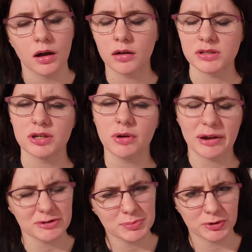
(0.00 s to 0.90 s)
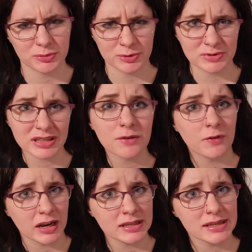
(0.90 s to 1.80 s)
Also, I was perusing the
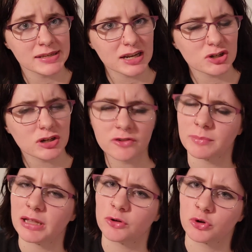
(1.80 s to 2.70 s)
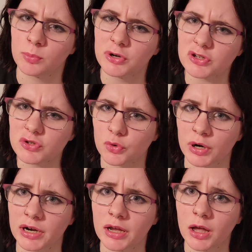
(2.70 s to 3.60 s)
fantasy section of my local
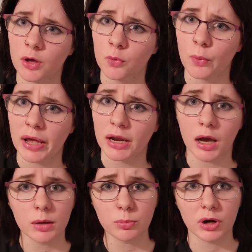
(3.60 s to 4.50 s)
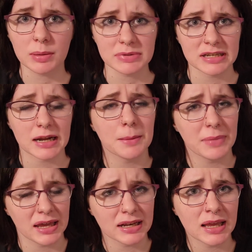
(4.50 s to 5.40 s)
bookstore when, unprompted, a
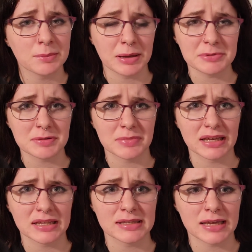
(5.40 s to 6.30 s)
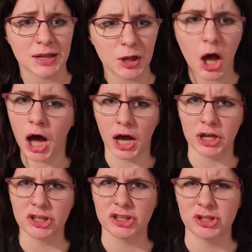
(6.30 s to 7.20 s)
man came up to me and said, "Oh,
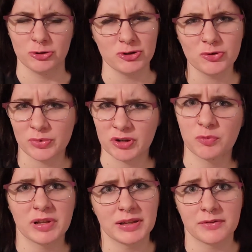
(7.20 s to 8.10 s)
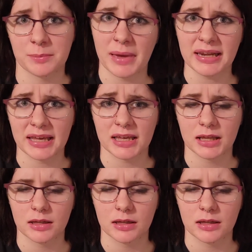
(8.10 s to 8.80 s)
you should read Will of the Many."